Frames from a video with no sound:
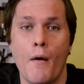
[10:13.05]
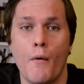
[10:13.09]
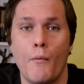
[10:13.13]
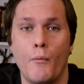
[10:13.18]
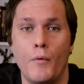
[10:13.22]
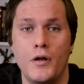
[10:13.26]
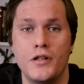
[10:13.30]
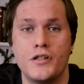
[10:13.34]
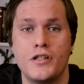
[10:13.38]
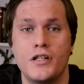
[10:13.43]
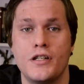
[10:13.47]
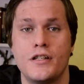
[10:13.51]

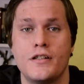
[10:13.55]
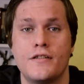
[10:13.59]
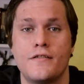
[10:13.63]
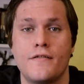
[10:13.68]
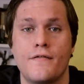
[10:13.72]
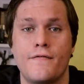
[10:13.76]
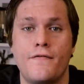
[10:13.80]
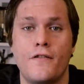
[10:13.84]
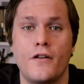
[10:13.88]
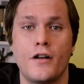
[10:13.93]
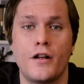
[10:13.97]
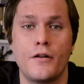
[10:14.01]
which is
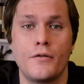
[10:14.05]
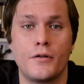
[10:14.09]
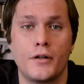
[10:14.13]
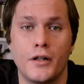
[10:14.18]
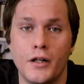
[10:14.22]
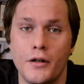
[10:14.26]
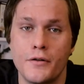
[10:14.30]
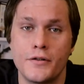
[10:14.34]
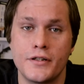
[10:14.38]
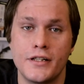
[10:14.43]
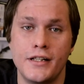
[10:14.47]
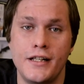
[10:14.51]
followed
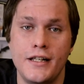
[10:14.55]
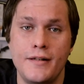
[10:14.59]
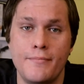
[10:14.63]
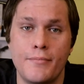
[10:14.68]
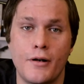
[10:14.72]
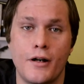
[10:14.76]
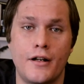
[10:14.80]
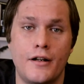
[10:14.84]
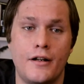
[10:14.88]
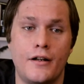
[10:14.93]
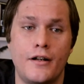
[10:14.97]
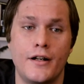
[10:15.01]
closely
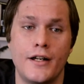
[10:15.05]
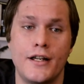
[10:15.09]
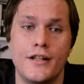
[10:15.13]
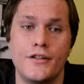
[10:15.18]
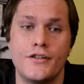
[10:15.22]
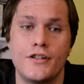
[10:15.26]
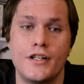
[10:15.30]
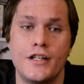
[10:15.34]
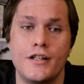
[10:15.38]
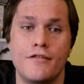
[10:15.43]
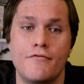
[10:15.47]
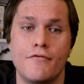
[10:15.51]
by
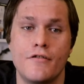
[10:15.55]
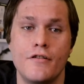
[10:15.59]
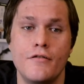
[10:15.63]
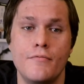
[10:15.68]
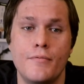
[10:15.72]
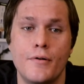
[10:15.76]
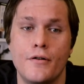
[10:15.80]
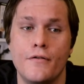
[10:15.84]
ING Group,